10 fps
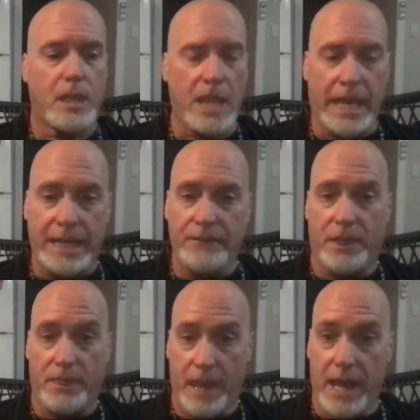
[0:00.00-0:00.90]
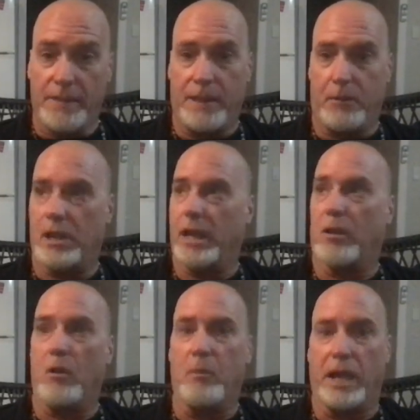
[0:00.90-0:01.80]
And even then, they were like,
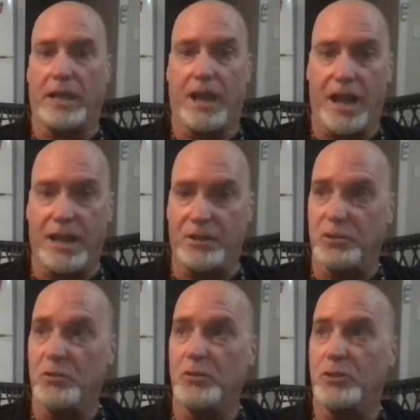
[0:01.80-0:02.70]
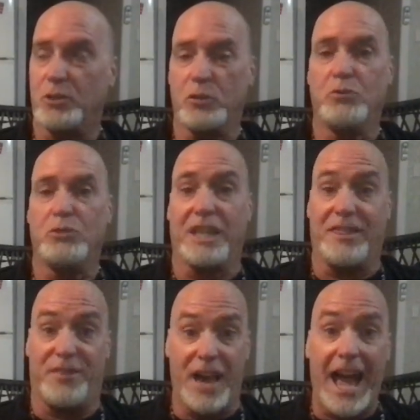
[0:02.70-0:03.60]
oh my God, you did
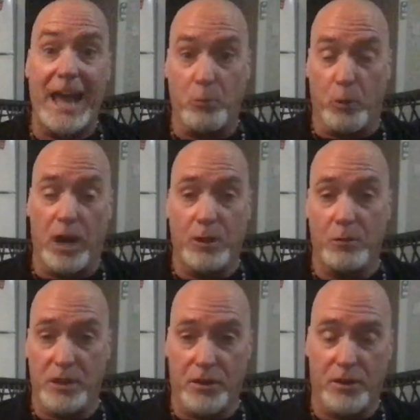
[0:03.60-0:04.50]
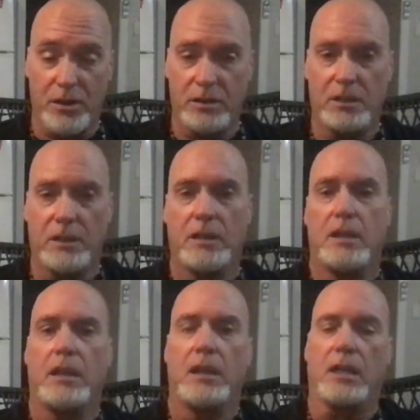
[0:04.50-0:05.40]
that well with her?
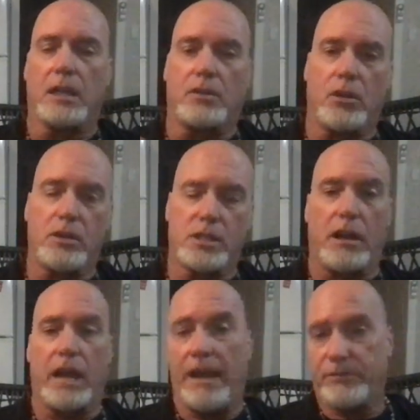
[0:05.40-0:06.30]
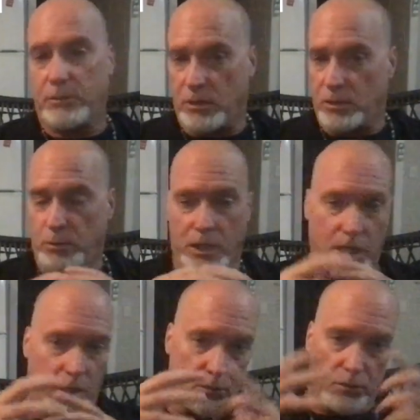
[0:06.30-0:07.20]
It turns out afterwards, when
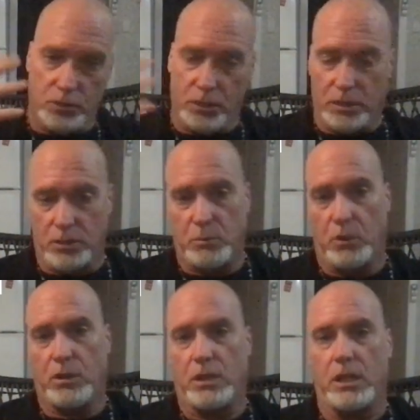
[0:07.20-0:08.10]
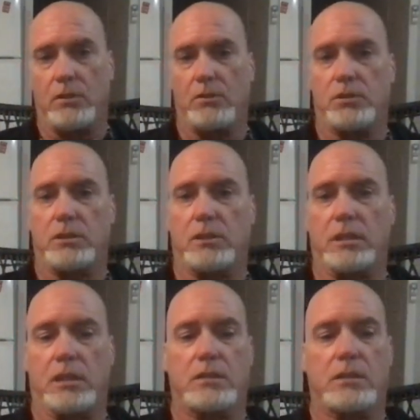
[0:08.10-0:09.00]
the smoke of the illusion
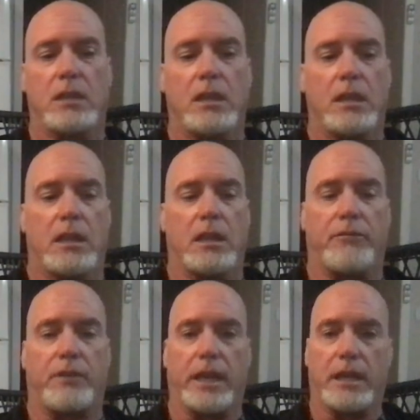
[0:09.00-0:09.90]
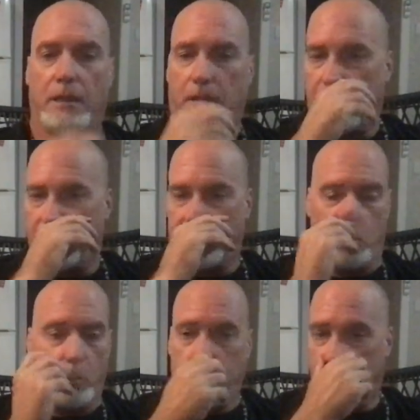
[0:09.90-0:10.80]
clears, they find out that
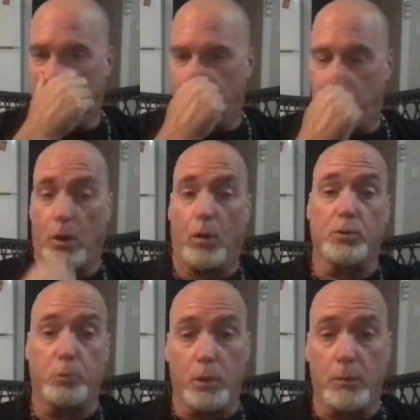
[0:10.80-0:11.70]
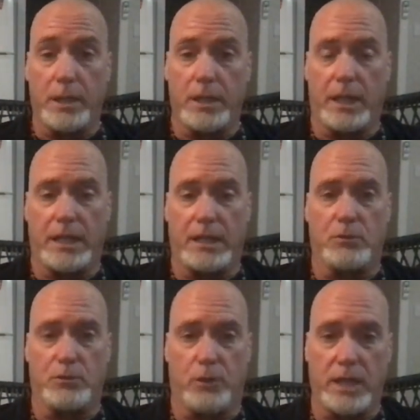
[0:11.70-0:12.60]
the old woman that he
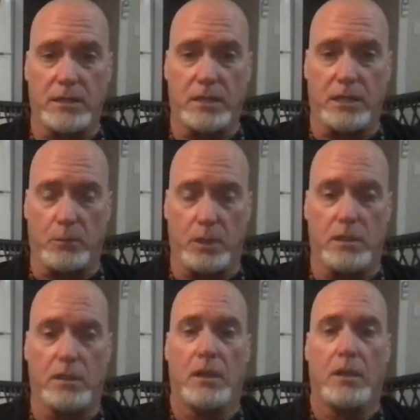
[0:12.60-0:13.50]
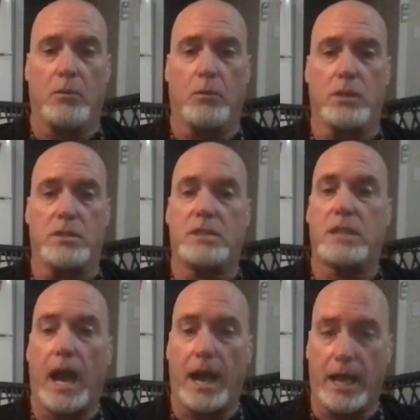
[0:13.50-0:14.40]
was wrestling with was
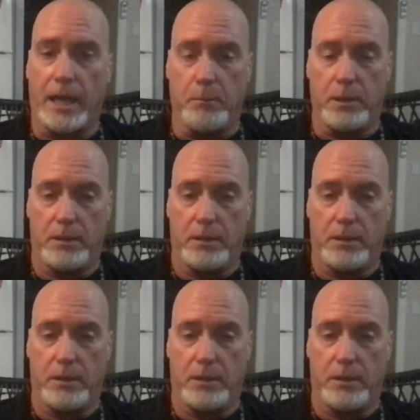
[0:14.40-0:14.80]
Time,